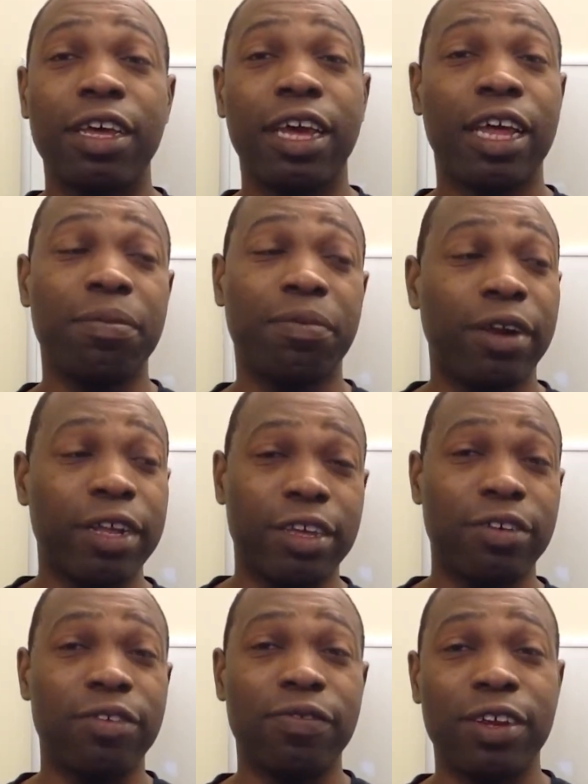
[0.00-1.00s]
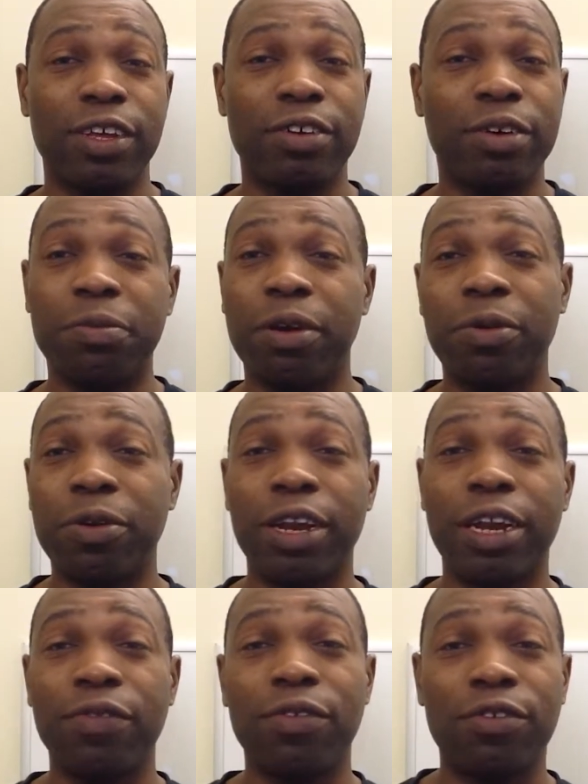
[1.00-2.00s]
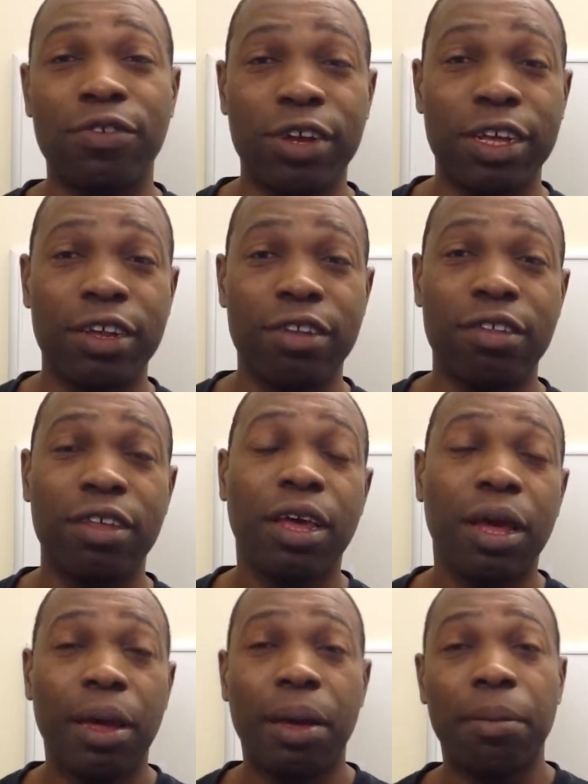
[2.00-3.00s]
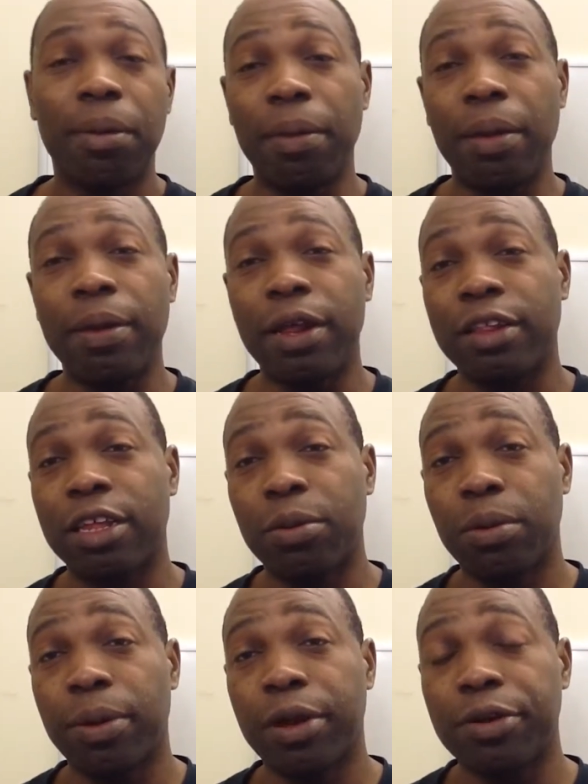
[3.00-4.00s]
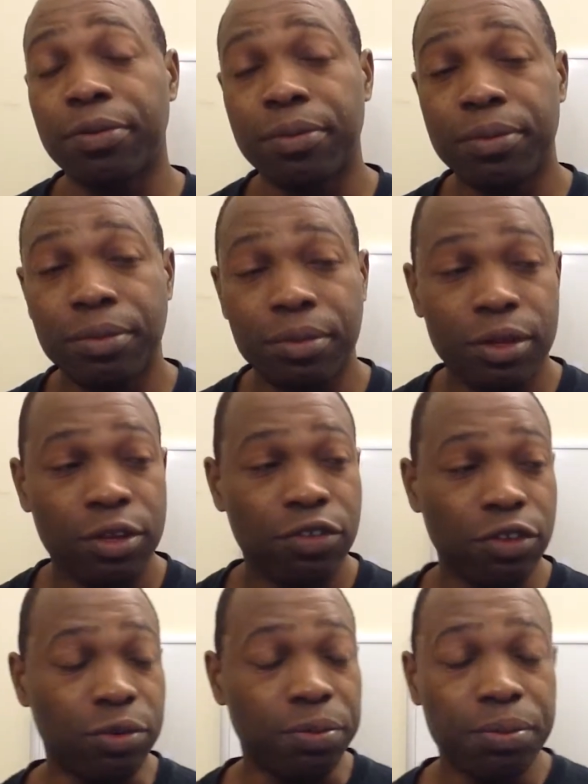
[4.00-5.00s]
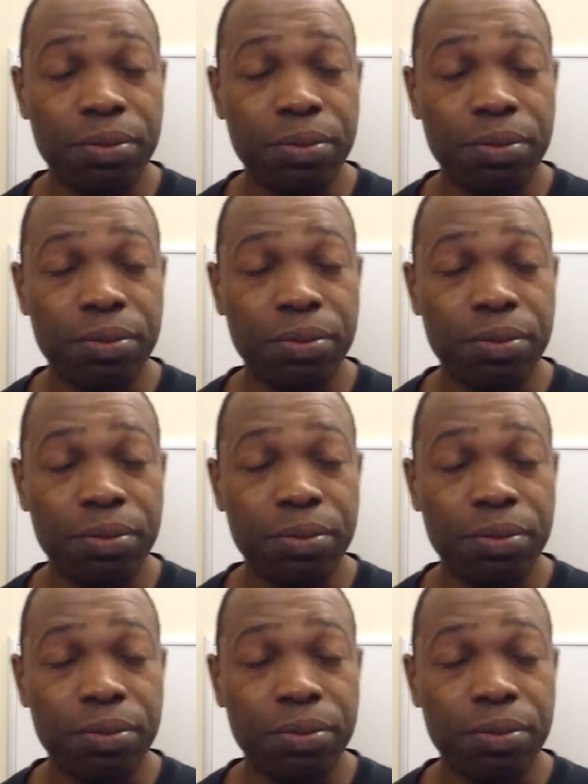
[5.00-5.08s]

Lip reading: It'll probably kill the video. I probably won't get any views or any hits. But maybe that's going to be better. So,